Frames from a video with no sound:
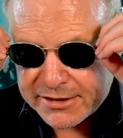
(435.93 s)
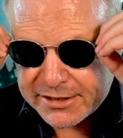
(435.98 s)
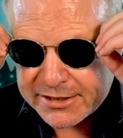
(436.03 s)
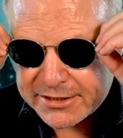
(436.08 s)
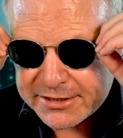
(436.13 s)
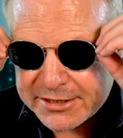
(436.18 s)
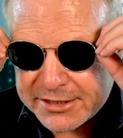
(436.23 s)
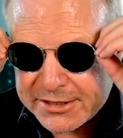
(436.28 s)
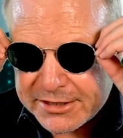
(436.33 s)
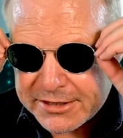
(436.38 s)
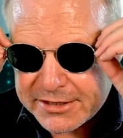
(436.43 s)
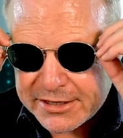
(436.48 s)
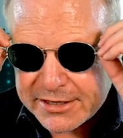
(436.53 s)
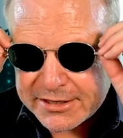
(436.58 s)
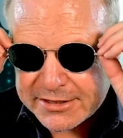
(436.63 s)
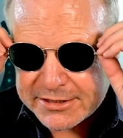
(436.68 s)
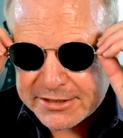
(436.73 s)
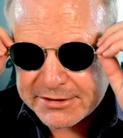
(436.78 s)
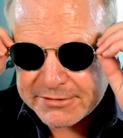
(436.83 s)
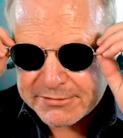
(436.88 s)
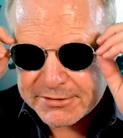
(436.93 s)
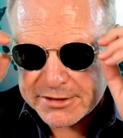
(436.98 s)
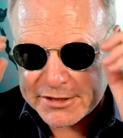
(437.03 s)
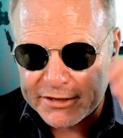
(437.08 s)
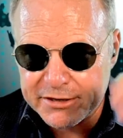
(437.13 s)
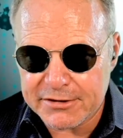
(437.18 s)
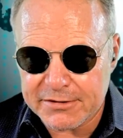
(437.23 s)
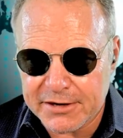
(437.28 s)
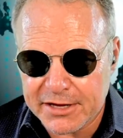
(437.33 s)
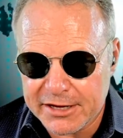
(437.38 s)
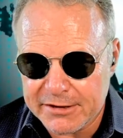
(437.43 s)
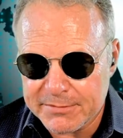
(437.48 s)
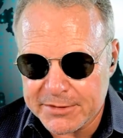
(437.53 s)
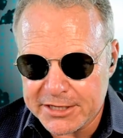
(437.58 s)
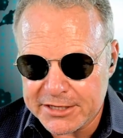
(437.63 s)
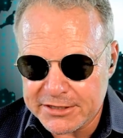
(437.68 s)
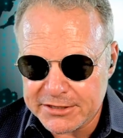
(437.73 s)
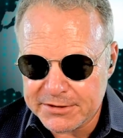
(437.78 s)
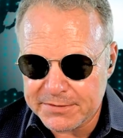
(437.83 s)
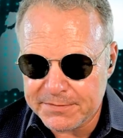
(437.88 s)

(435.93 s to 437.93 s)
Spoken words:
I see what the new name is.